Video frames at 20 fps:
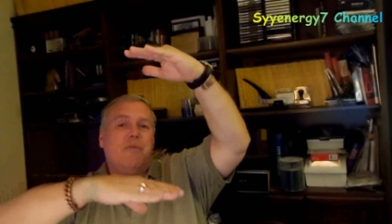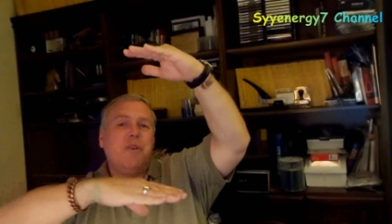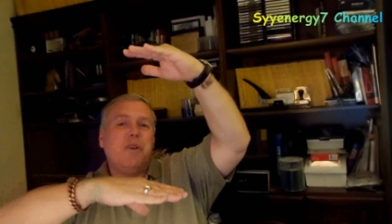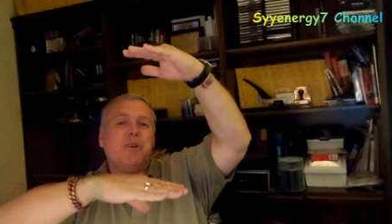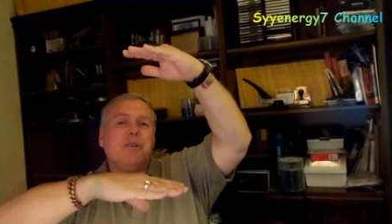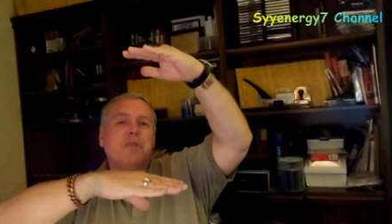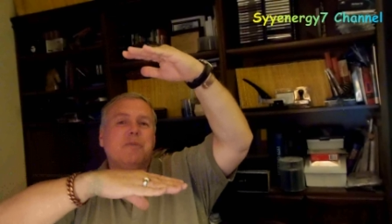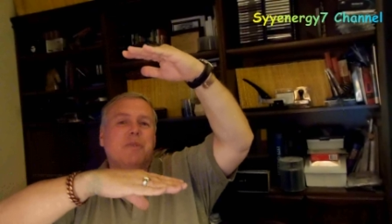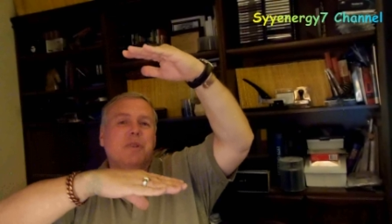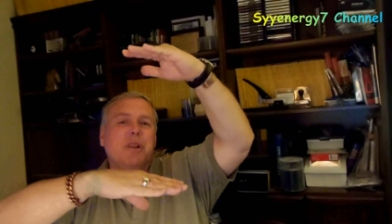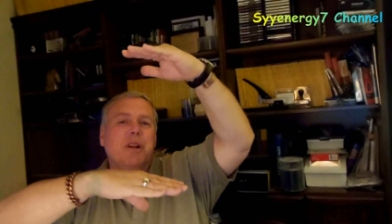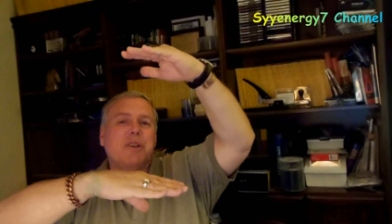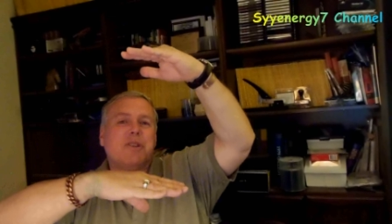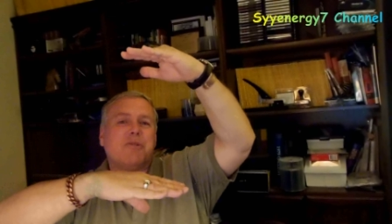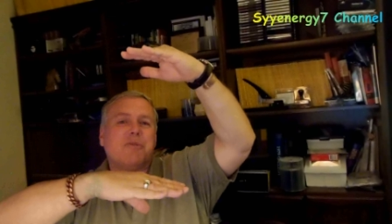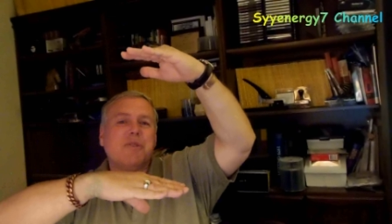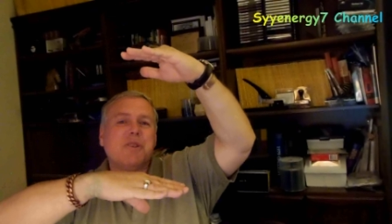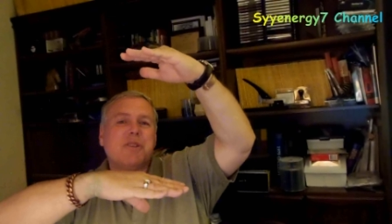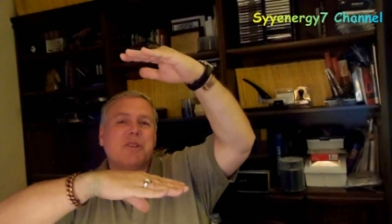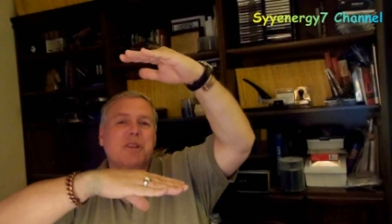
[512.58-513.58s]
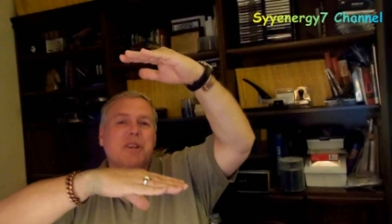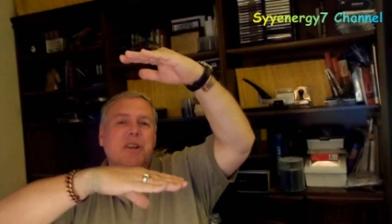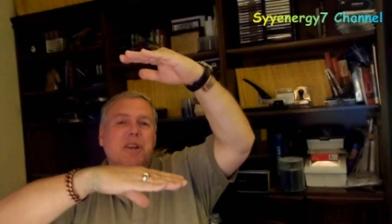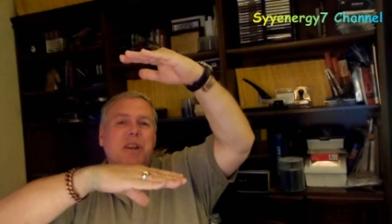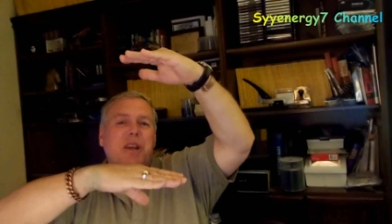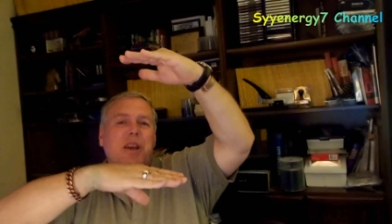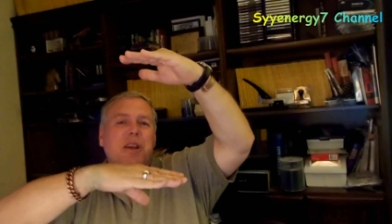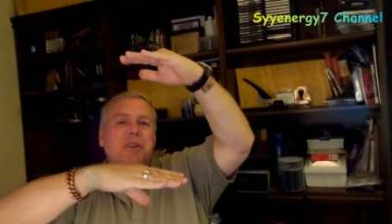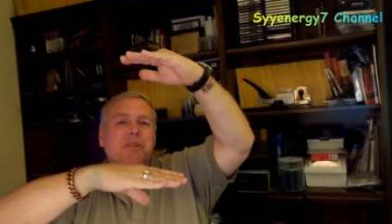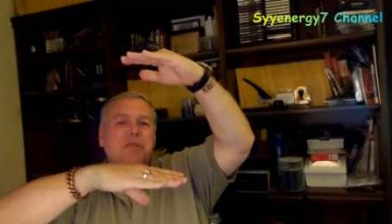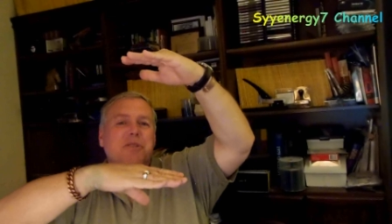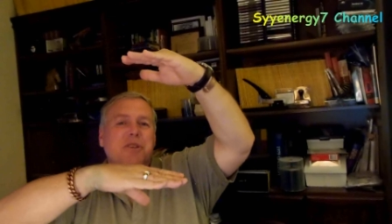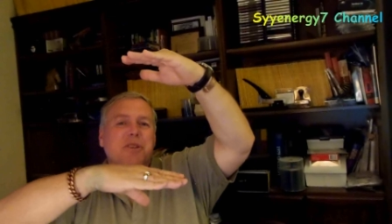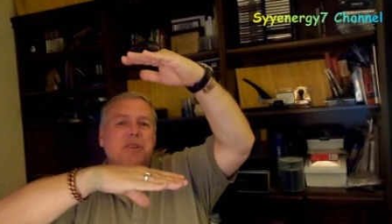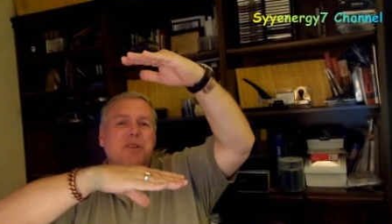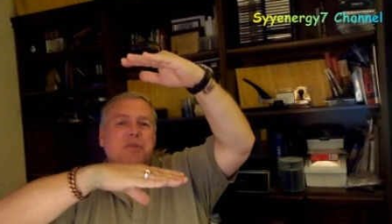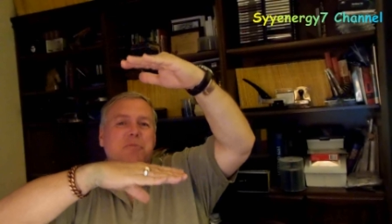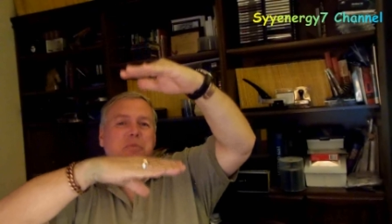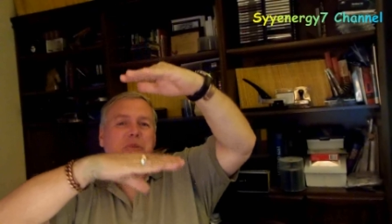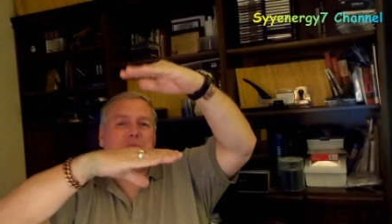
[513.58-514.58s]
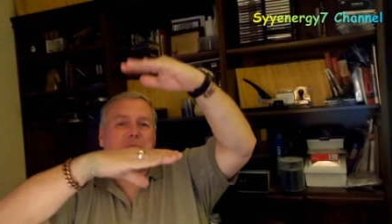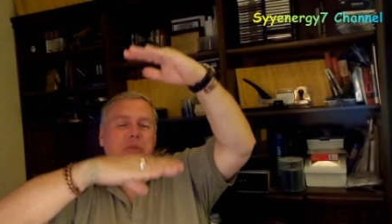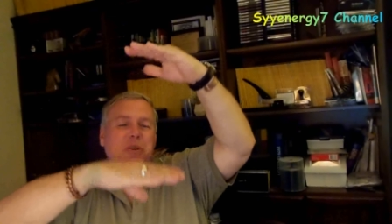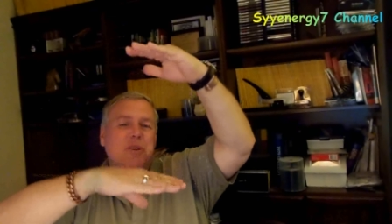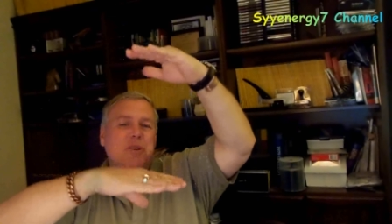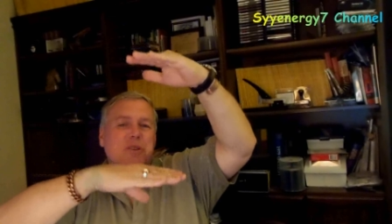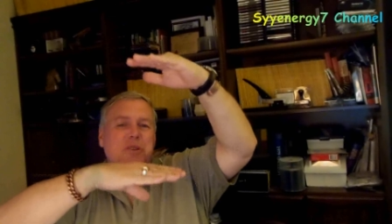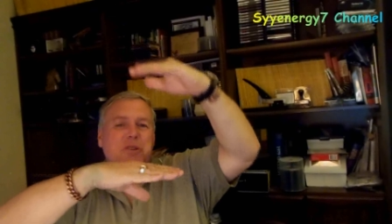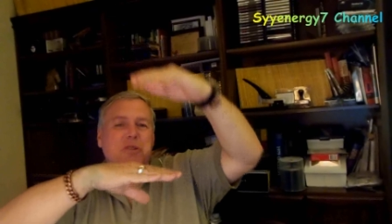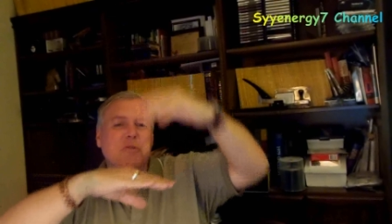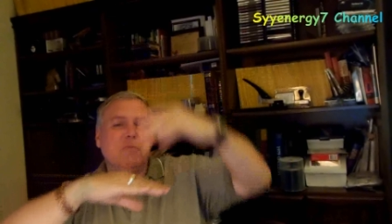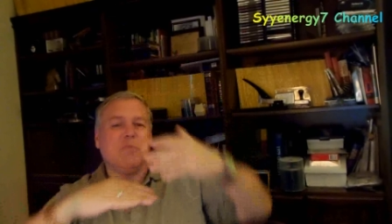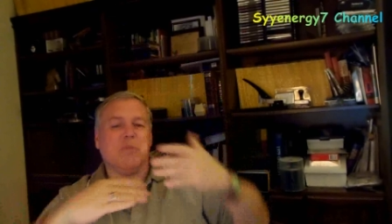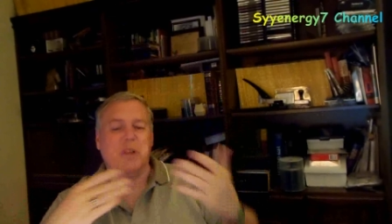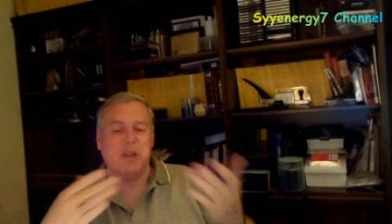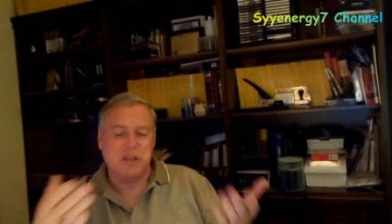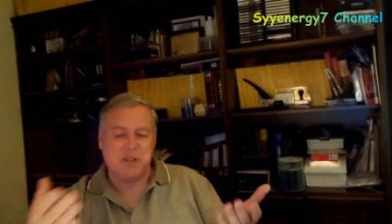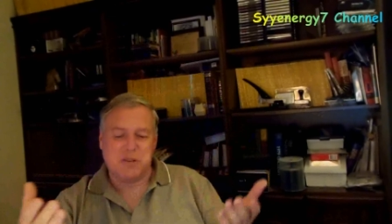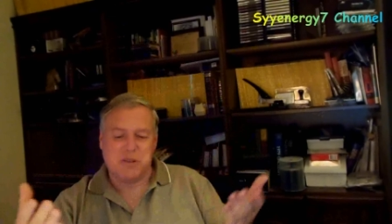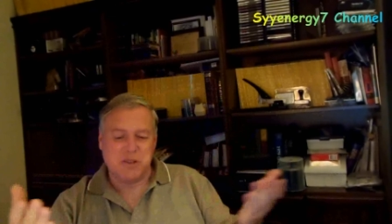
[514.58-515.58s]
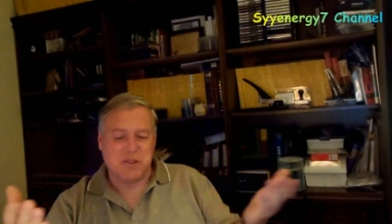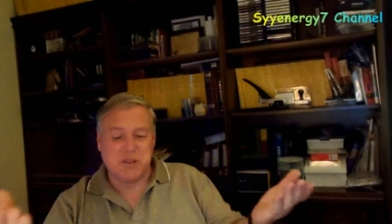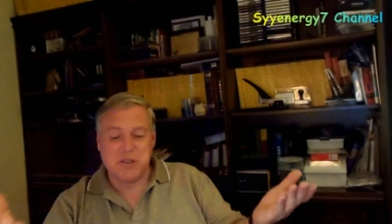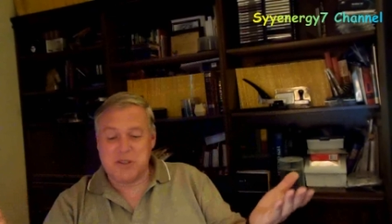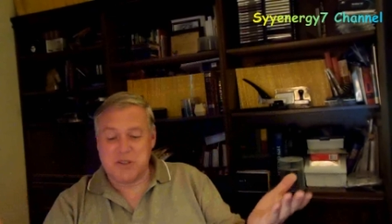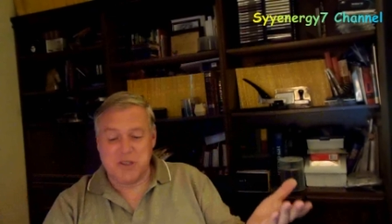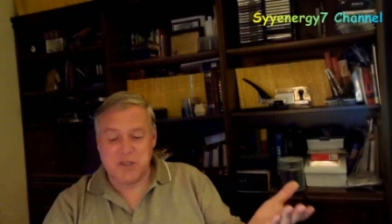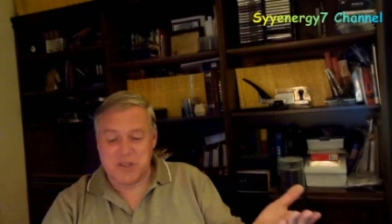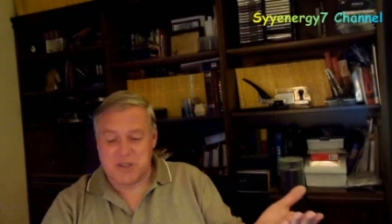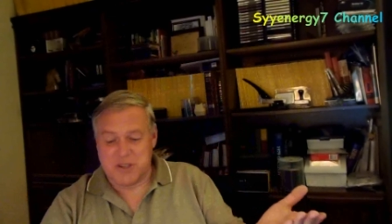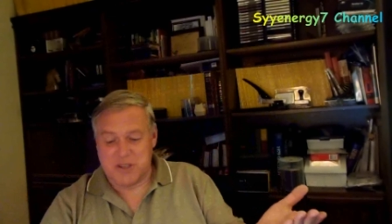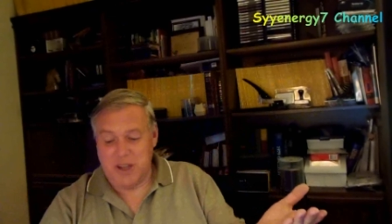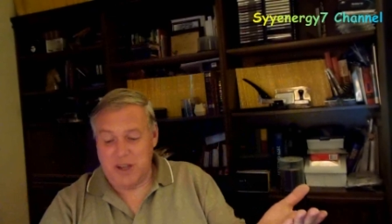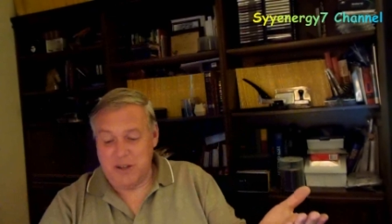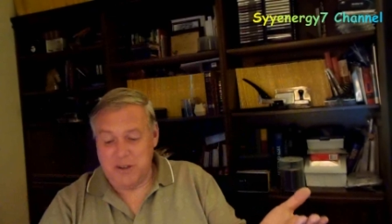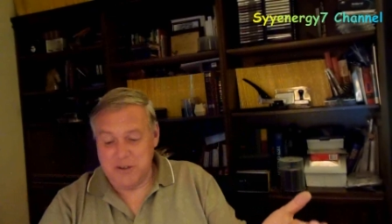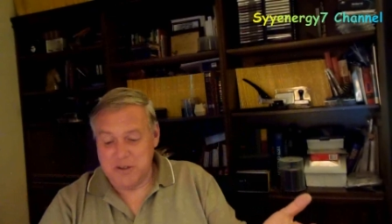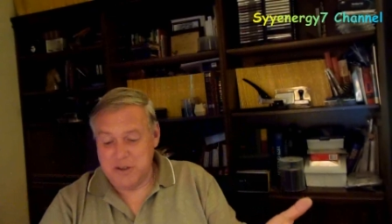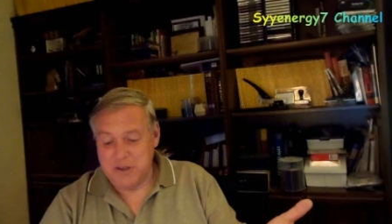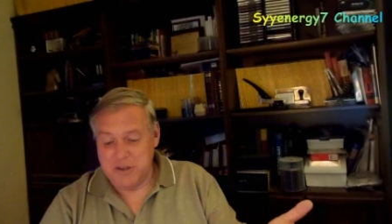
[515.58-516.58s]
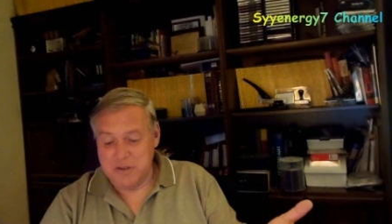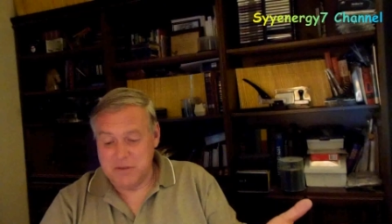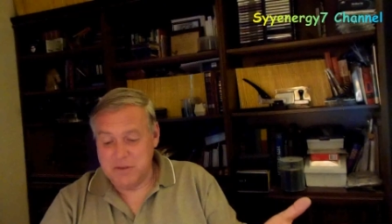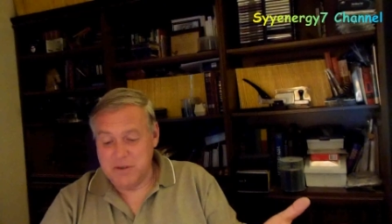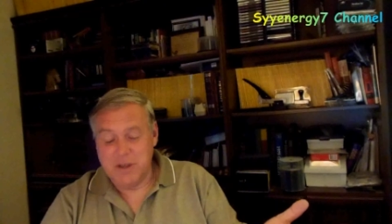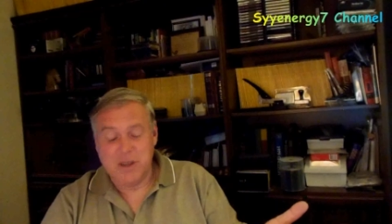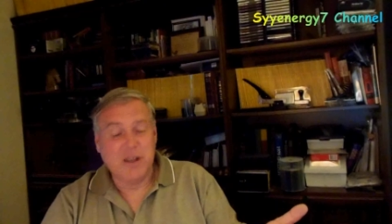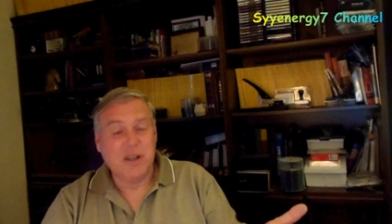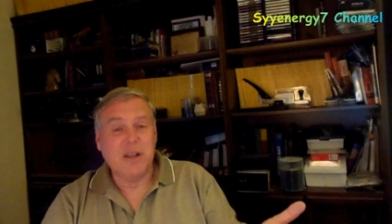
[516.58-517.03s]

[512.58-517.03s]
field of electricity and energy is between these two plates because it's just telling you